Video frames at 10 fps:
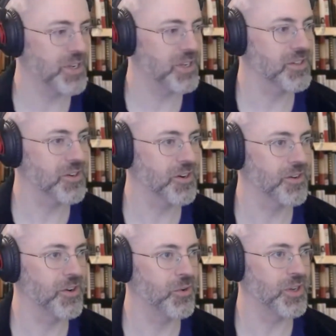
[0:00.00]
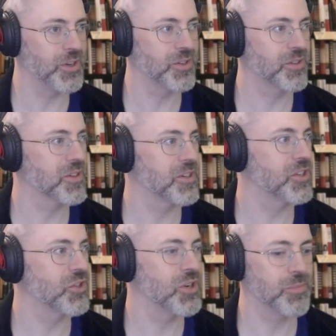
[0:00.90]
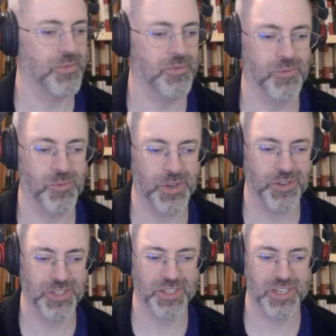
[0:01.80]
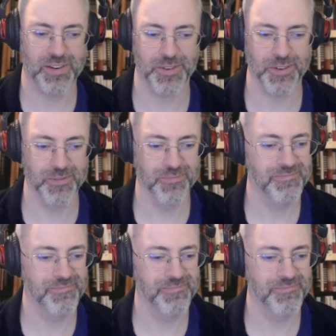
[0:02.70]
we can get started if no one else is going to show up. We are 6 after.